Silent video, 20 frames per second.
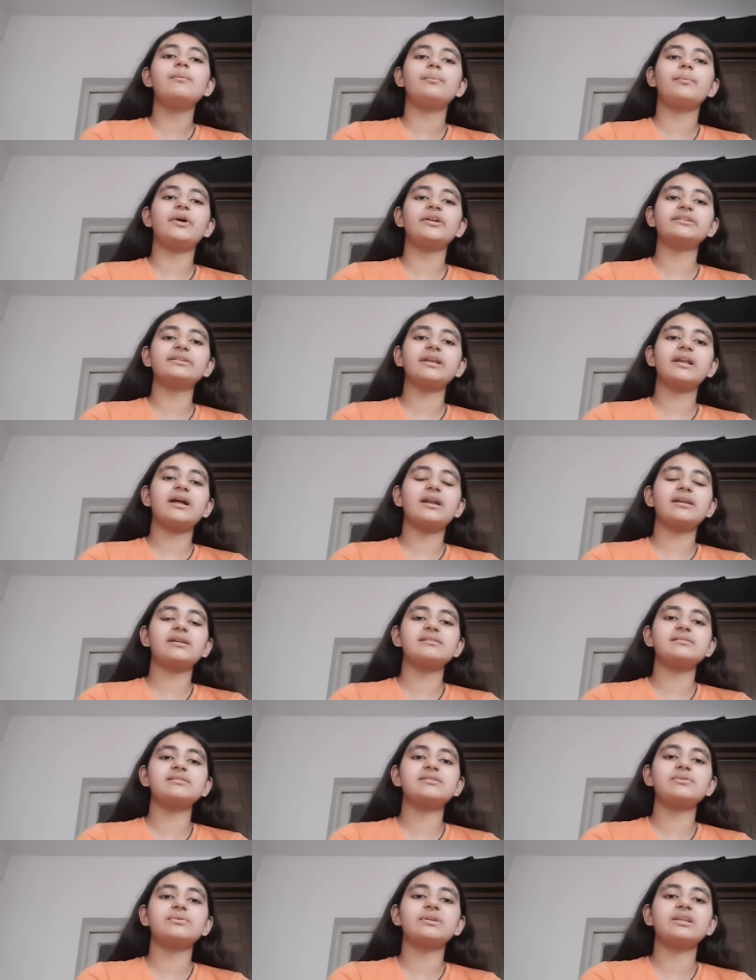but clarke
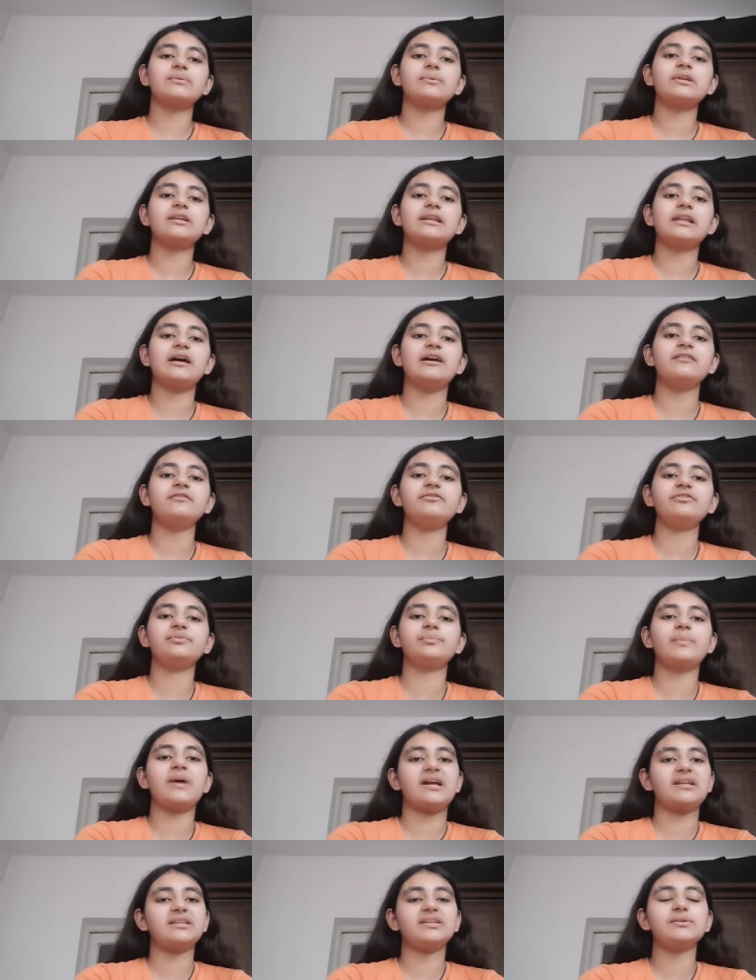is the only one left
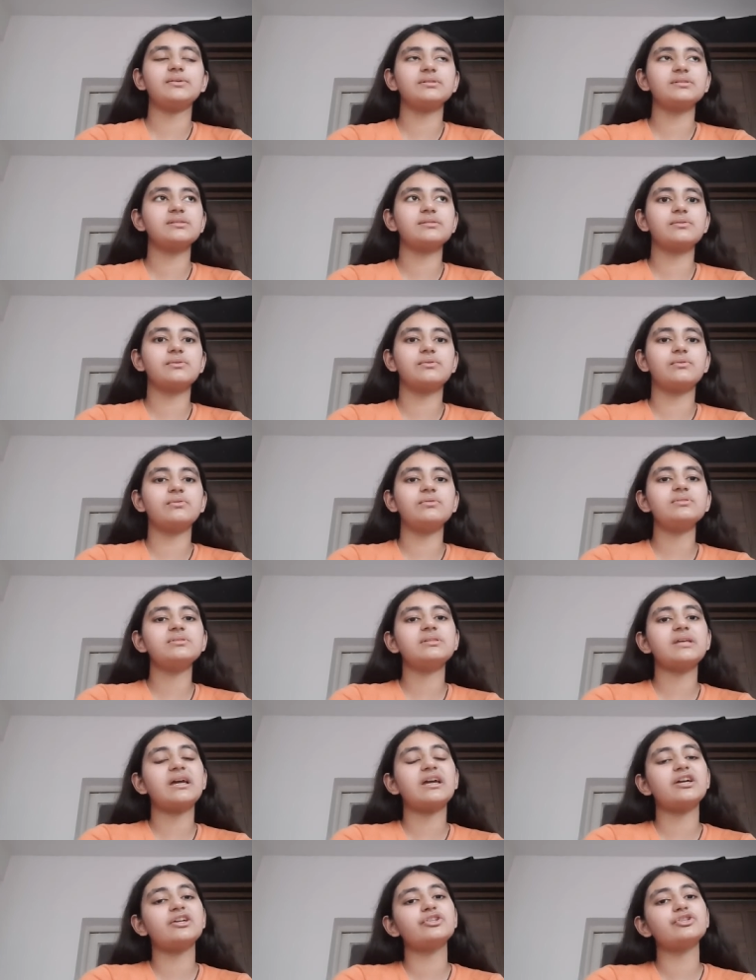madi also goes
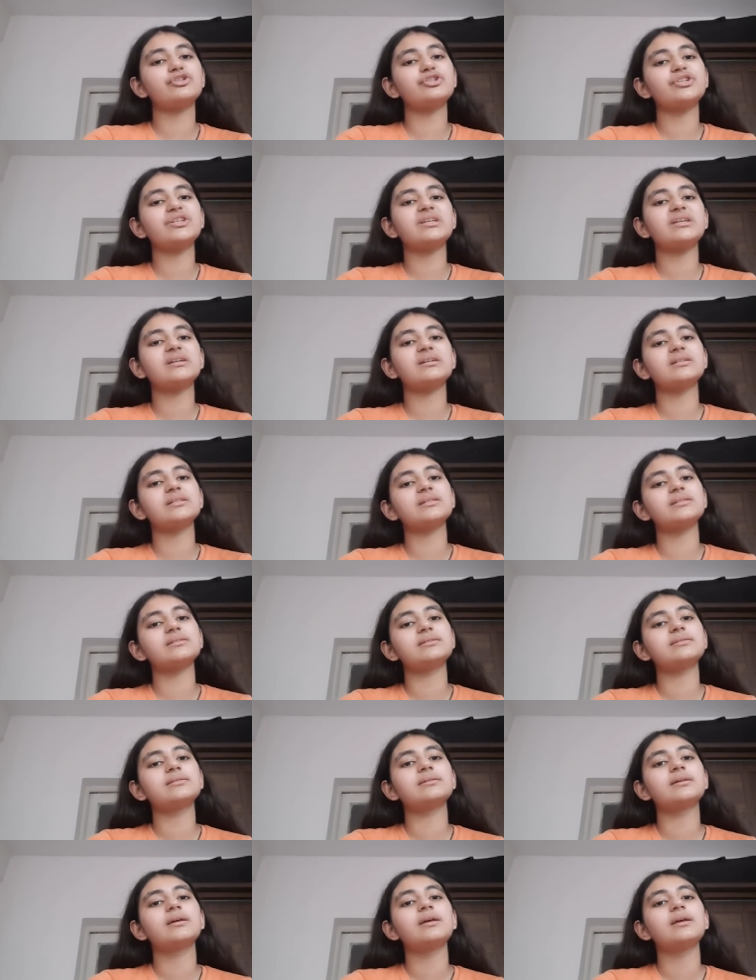and she is